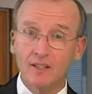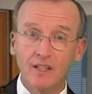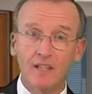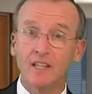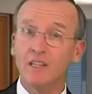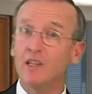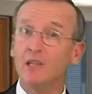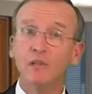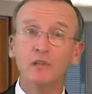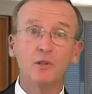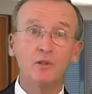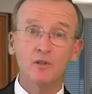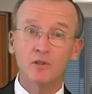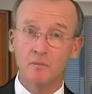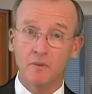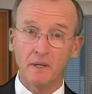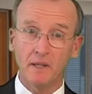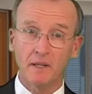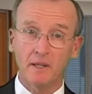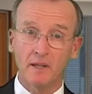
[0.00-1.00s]
you lose
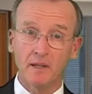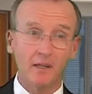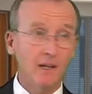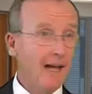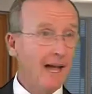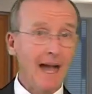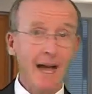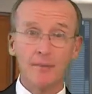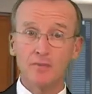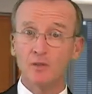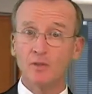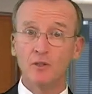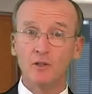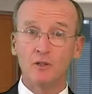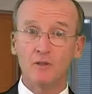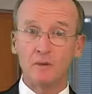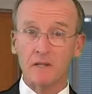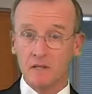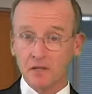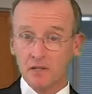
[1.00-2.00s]
me. You absolutely
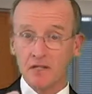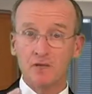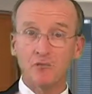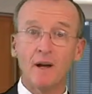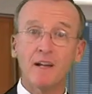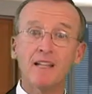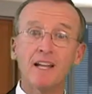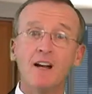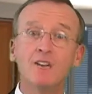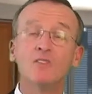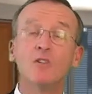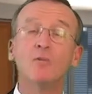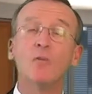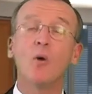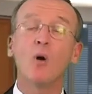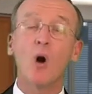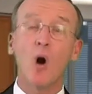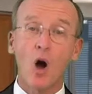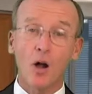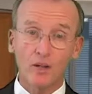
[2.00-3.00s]
lose me. So let's write down some
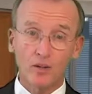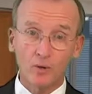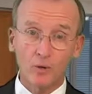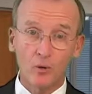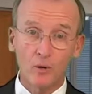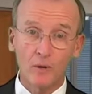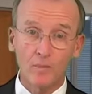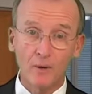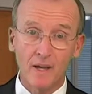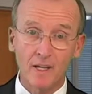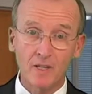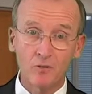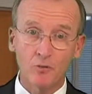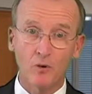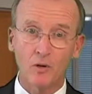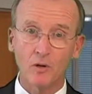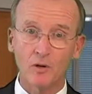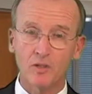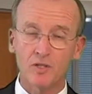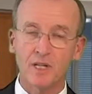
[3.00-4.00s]
more auditory-based
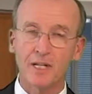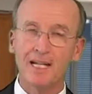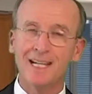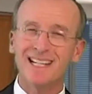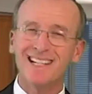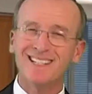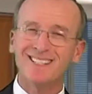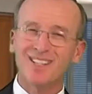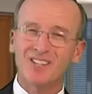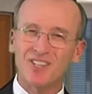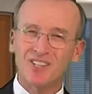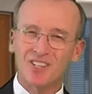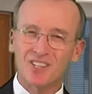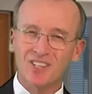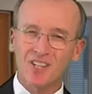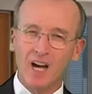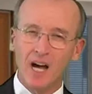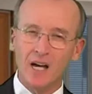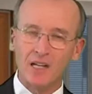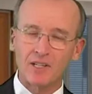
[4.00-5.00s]
words.
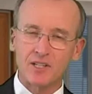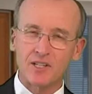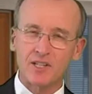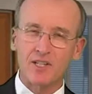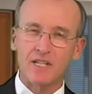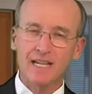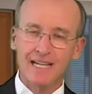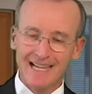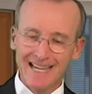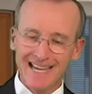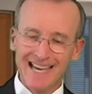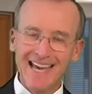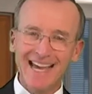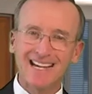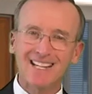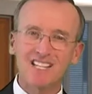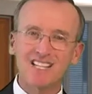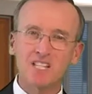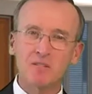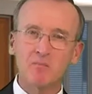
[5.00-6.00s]
Discuss,
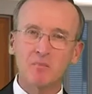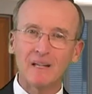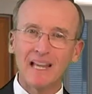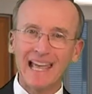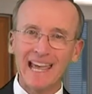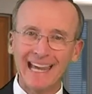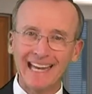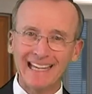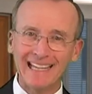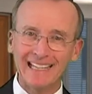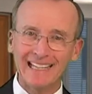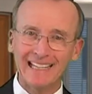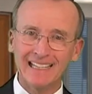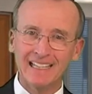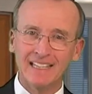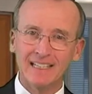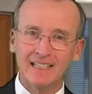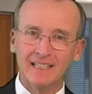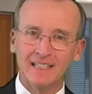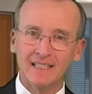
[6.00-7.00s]
explain.
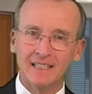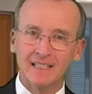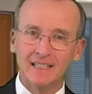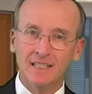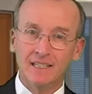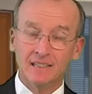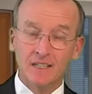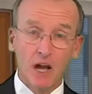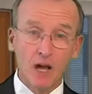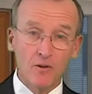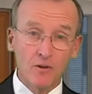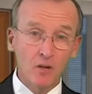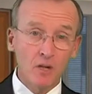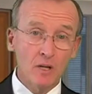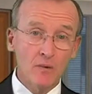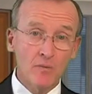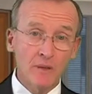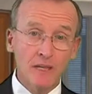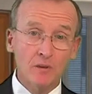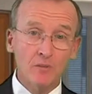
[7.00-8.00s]
Now, you're going
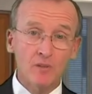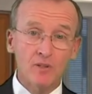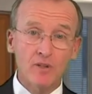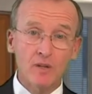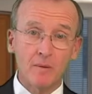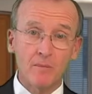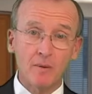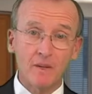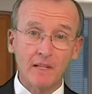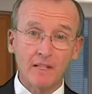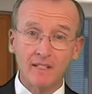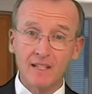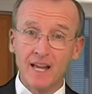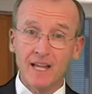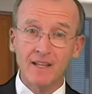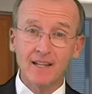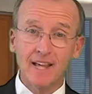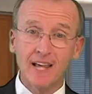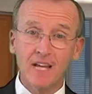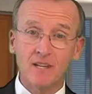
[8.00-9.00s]
to meet with somebody
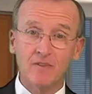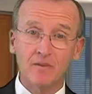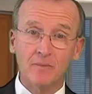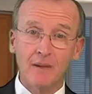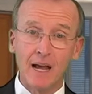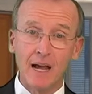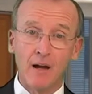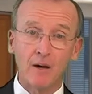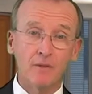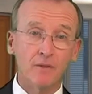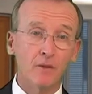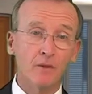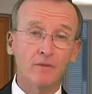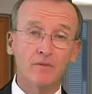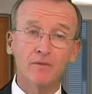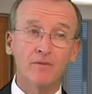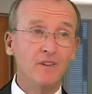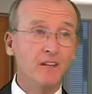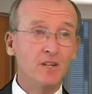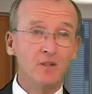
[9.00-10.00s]
10 days from now, and they're
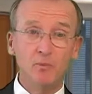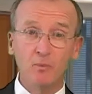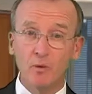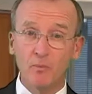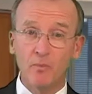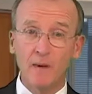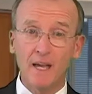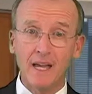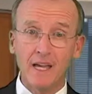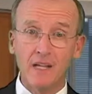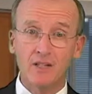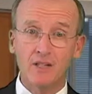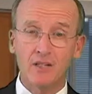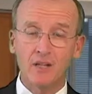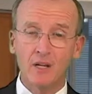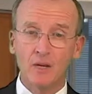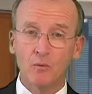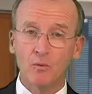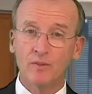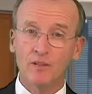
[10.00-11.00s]
visual-based.
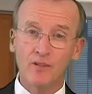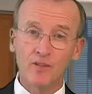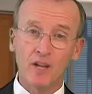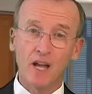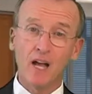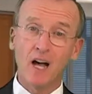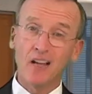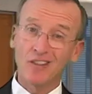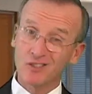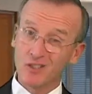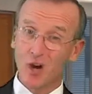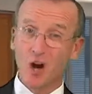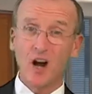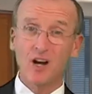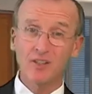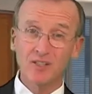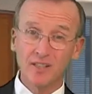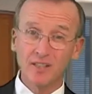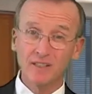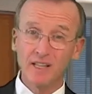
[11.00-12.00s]
Would they say, I'll
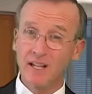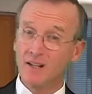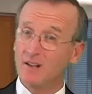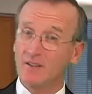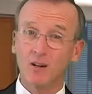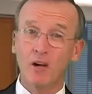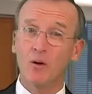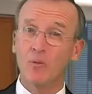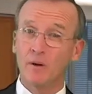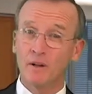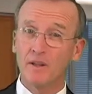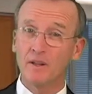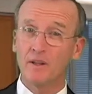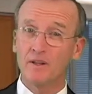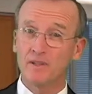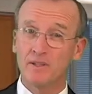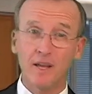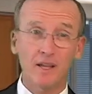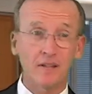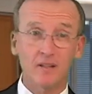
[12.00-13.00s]
talk to you later? No, what are they going to
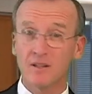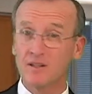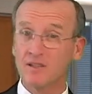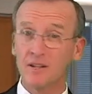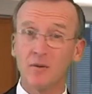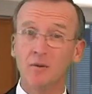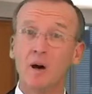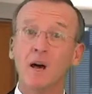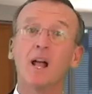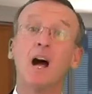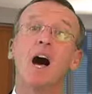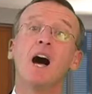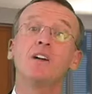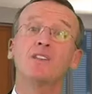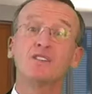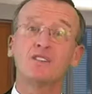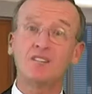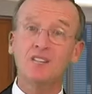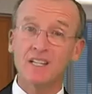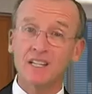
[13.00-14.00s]
say? They're going to say what? I'll
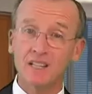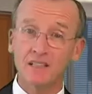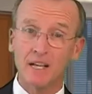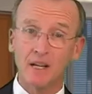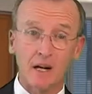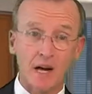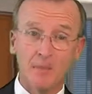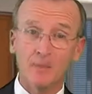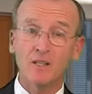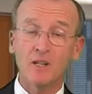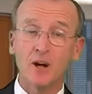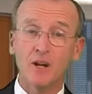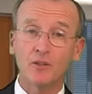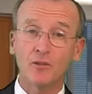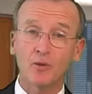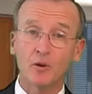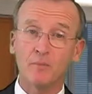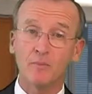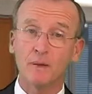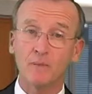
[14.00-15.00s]
see you later. How about the
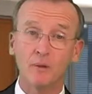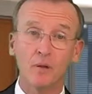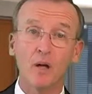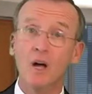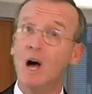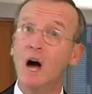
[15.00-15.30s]
auditory people?